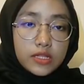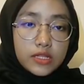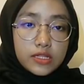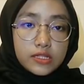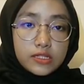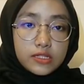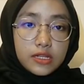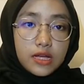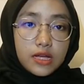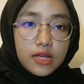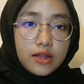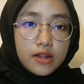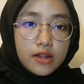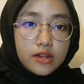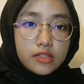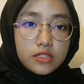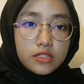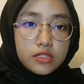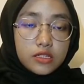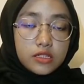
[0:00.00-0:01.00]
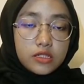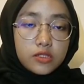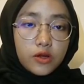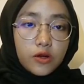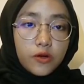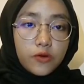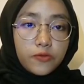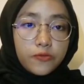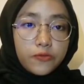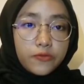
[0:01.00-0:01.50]
is the analysis
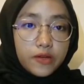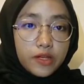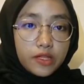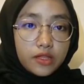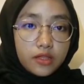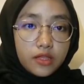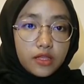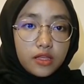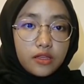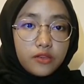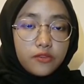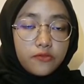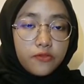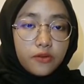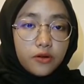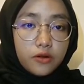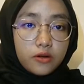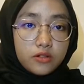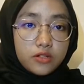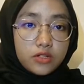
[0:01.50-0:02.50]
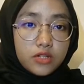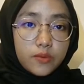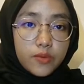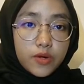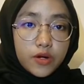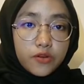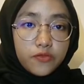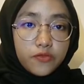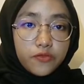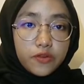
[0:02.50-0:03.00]
of finding for
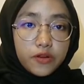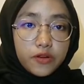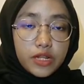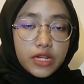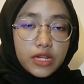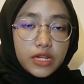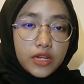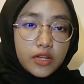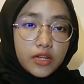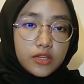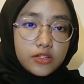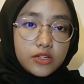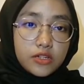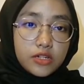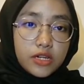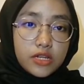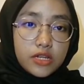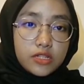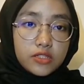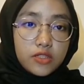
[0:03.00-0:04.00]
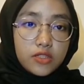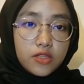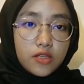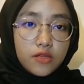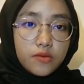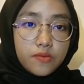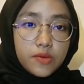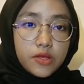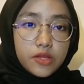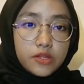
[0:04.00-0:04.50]
Jamirah Food Industry
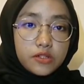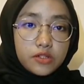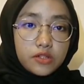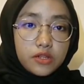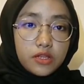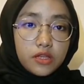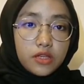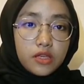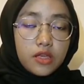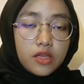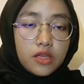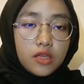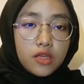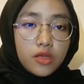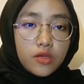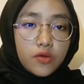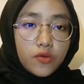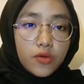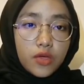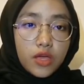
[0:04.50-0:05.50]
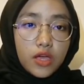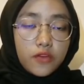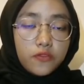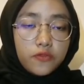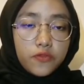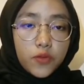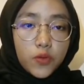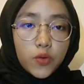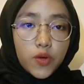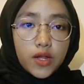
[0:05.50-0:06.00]
SDN-BHD. We have
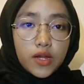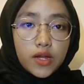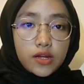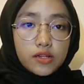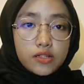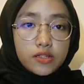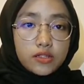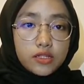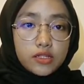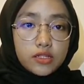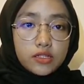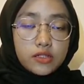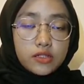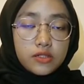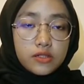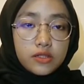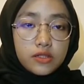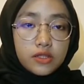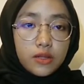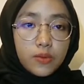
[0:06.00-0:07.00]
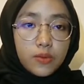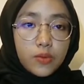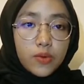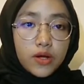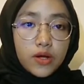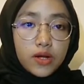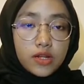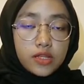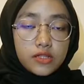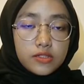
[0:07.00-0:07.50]
2 analyses. Number
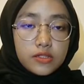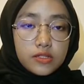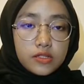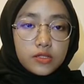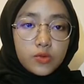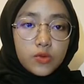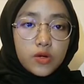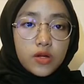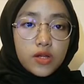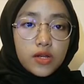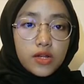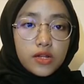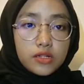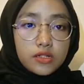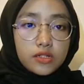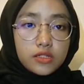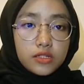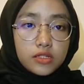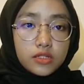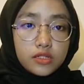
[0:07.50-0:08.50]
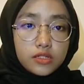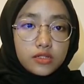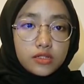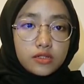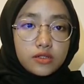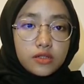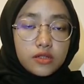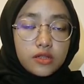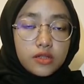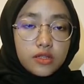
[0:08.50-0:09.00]
1 is a SWOT analysis.
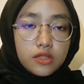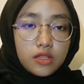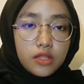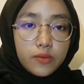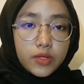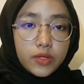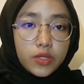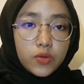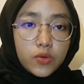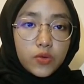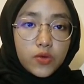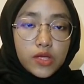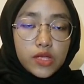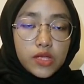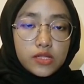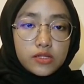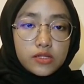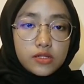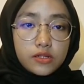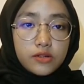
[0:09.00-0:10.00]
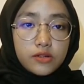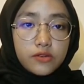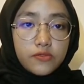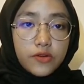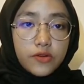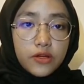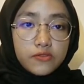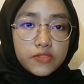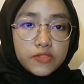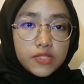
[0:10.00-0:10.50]
Number 2 is a
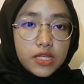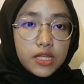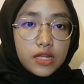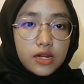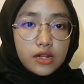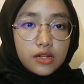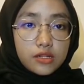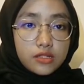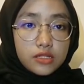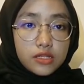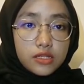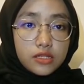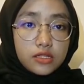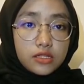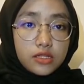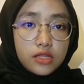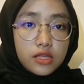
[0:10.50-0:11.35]
5C analysis.